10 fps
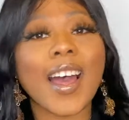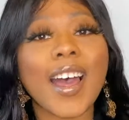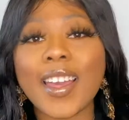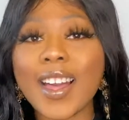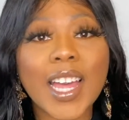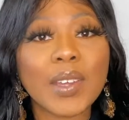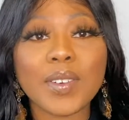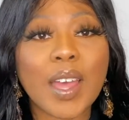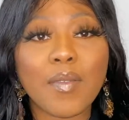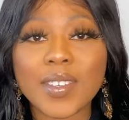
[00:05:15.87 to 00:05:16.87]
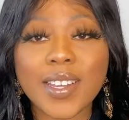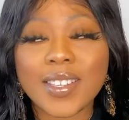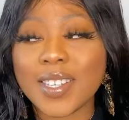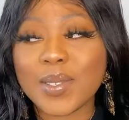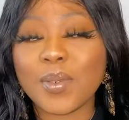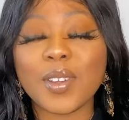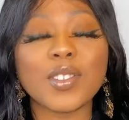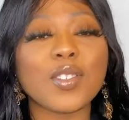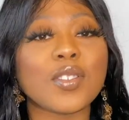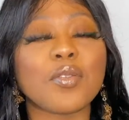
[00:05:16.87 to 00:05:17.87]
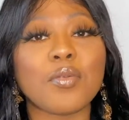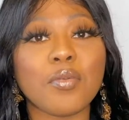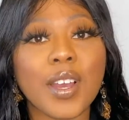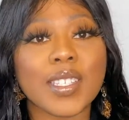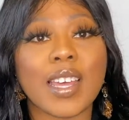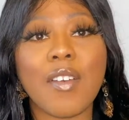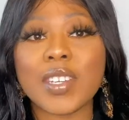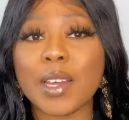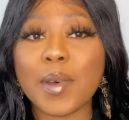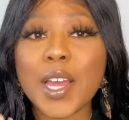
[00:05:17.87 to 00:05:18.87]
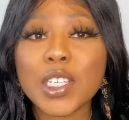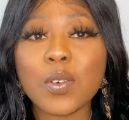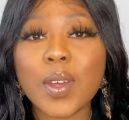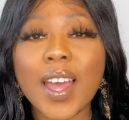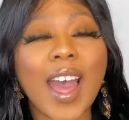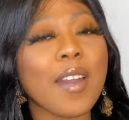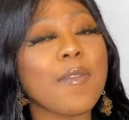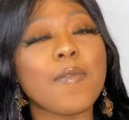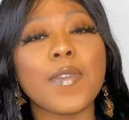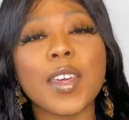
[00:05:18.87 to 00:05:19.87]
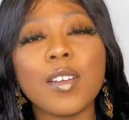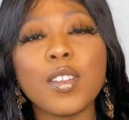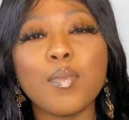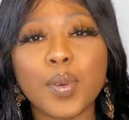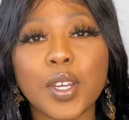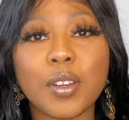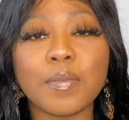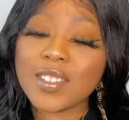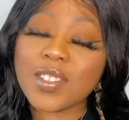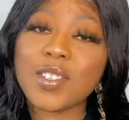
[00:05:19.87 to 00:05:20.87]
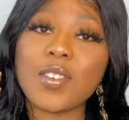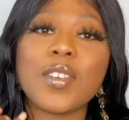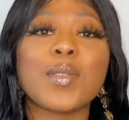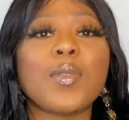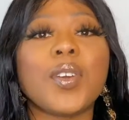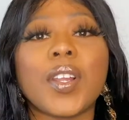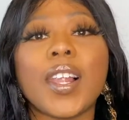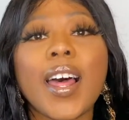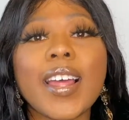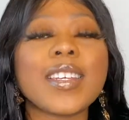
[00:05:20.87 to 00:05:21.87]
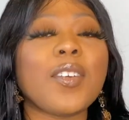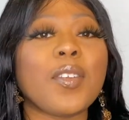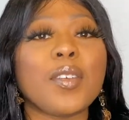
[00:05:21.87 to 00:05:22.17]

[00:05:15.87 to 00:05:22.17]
I can't even emphasize this one, it's just crazy. Every time I do it, I feel the burn. So to do this one, you're gonna lie down on the